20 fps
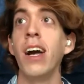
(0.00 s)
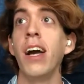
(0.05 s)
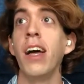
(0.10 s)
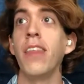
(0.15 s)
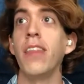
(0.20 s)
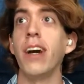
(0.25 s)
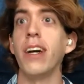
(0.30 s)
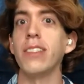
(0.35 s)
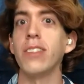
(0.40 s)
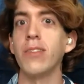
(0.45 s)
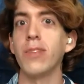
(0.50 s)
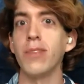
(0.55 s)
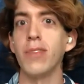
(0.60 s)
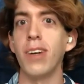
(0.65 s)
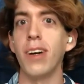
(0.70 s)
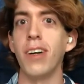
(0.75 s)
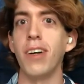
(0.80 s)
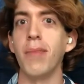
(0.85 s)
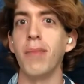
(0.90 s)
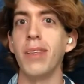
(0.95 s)
that's,
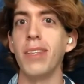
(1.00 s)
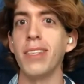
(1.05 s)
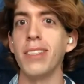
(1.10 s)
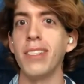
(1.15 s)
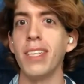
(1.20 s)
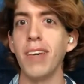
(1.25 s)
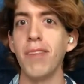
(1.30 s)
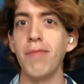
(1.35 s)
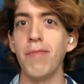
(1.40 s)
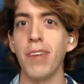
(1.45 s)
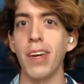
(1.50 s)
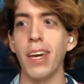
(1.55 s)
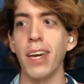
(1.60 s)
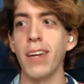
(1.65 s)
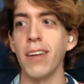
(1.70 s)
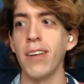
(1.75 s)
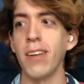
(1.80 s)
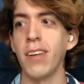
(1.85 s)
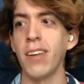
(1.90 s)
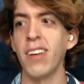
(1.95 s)
in the same
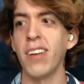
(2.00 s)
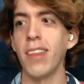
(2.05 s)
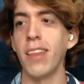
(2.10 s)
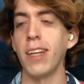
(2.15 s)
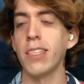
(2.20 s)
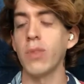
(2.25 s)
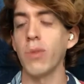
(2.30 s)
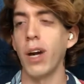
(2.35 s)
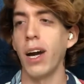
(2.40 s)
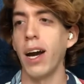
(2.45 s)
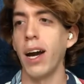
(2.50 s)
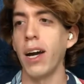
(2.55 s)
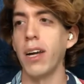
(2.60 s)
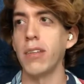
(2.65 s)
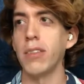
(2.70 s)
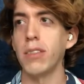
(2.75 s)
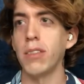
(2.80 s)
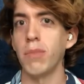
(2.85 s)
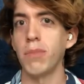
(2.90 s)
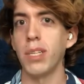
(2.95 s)
vein, that's why I
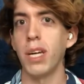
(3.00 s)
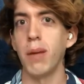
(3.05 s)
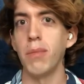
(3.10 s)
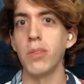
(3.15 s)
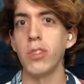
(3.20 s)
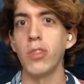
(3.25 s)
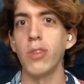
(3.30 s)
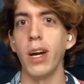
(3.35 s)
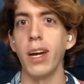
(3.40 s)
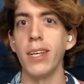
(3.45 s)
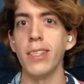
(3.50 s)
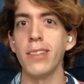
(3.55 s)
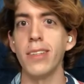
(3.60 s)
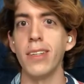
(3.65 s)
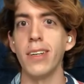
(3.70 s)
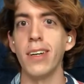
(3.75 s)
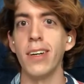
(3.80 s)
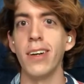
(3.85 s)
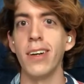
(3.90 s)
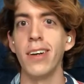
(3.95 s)
sometimes try
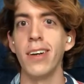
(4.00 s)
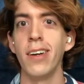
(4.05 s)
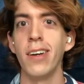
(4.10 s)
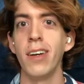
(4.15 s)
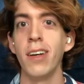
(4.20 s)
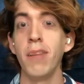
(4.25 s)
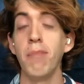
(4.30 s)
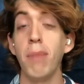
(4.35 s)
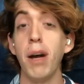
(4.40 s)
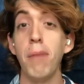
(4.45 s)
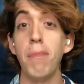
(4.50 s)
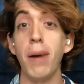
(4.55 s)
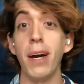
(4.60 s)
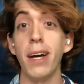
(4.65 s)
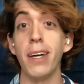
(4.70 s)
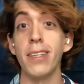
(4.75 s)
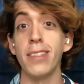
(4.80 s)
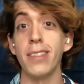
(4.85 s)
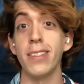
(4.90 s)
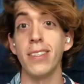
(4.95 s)
to, my
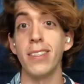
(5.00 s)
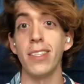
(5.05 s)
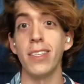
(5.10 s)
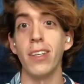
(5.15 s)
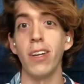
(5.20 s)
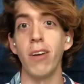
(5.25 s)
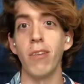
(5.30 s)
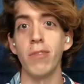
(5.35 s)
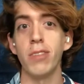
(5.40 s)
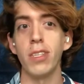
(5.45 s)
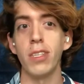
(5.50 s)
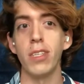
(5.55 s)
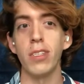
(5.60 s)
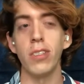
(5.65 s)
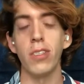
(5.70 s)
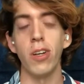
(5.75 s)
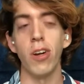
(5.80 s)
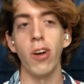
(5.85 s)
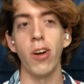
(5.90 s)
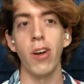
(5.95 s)
best, you know, to
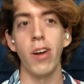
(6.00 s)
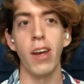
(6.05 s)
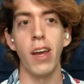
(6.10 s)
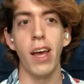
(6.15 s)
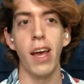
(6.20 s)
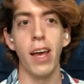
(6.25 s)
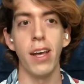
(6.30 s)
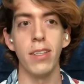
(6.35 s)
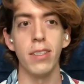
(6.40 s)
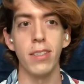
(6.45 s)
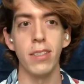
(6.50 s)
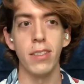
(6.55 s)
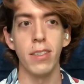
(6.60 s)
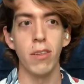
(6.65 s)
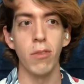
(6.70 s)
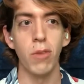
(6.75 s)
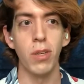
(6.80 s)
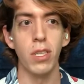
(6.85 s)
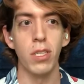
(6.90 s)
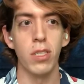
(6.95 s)
discern and
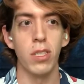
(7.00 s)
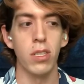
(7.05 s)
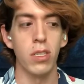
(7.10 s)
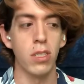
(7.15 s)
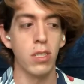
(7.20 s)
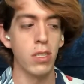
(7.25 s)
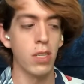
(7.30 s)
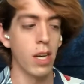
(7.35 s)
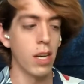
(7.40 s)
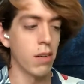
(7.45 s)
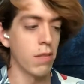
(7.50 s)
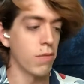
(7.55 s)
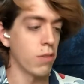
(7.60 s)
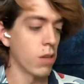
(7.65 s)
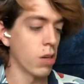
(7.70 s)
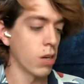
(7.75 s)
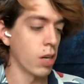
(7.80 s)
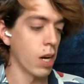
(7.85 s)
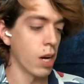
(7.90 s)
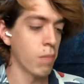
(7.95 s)
distinguish, and just kind of
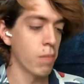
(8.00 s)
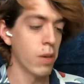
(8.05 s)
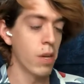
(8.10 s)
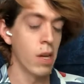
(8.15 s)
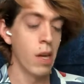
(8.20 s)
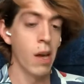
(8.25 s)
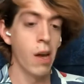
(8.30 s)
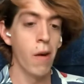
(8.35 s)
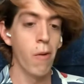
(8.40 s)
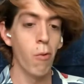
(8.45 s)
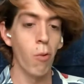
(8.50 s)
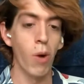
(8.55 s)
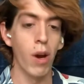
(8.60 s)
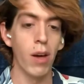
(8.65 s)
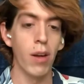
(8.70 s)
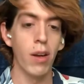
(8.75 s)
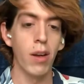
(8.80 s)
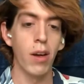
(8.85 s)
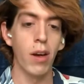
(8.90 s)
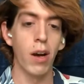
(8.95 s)
look up what
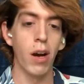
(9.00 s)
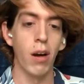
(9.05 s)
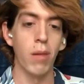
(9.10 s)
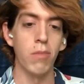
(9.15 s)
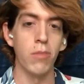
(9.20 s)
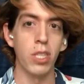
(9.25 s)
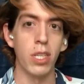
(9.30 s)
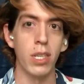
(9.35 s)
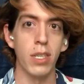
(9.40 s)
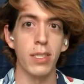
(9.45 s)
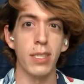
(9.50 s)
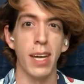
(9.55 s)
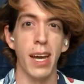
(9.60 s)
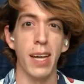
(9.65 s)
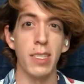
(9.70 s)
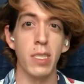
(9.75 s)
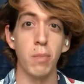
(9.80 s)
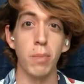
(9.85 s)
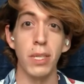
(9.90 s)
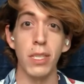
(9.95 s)
genus and
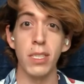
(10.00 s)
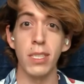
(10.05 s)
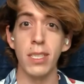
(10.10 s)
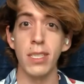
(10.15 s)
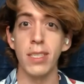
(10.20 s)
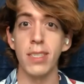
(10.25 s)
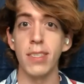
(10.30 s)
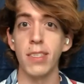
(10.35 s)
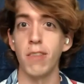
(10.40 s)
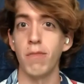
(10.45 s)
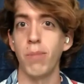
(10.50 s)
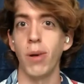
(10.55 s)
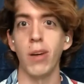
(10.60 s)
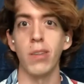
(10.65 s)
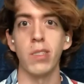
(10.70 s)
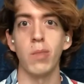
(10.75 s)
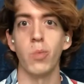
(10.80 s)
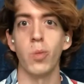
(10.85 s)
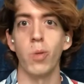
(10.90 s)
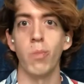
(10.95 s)
species, if
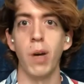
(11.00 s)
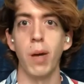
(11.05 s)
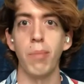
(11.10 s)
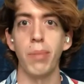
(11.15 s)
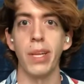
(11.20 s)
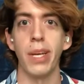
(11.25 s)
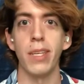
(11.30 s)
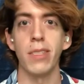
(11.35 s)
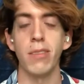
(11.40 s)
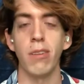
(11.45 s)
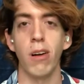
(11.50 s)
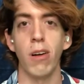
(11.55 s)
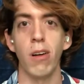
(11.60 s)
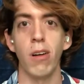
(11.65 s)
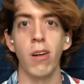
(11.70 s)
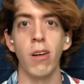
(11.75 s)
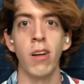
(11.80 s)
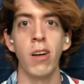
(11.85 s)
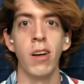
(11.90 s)
possible, my plants are,